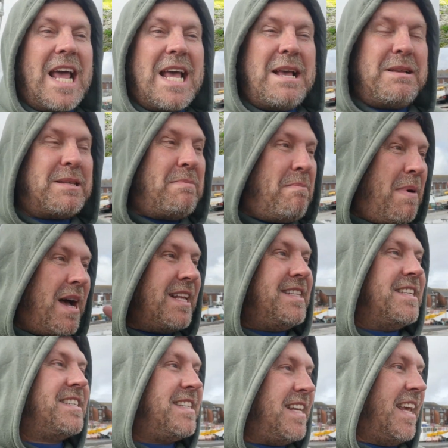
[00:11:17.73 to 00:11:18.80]
it's mad
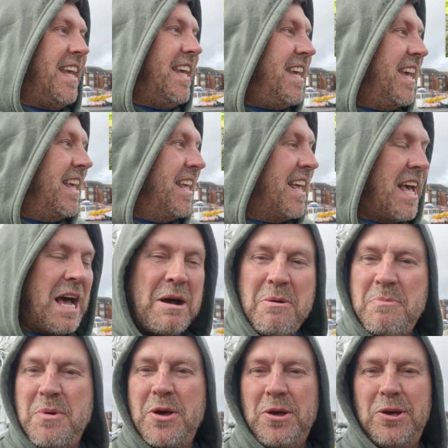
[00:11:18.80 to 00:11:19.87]
to see
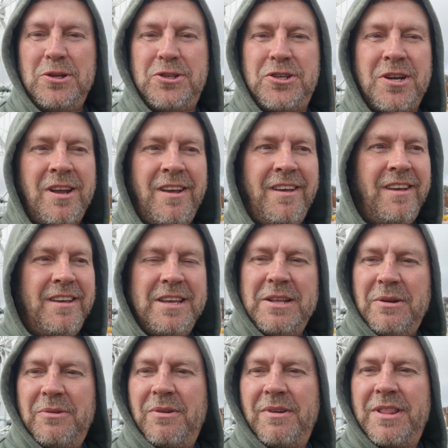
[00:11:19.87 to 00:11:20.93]
our merch,
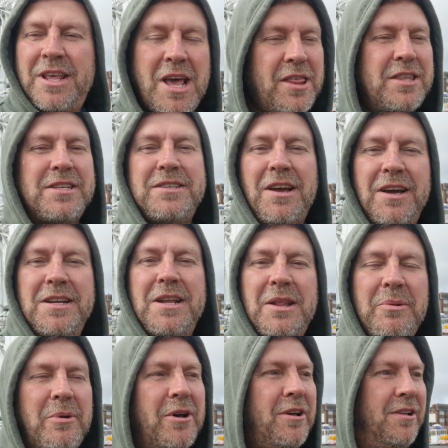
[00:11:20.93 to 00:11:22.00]
you know, the other side of
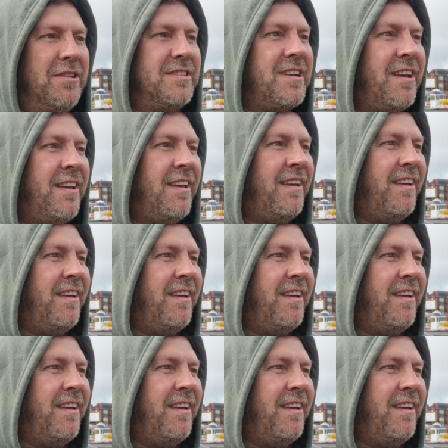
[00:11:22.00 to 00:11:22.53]
the world.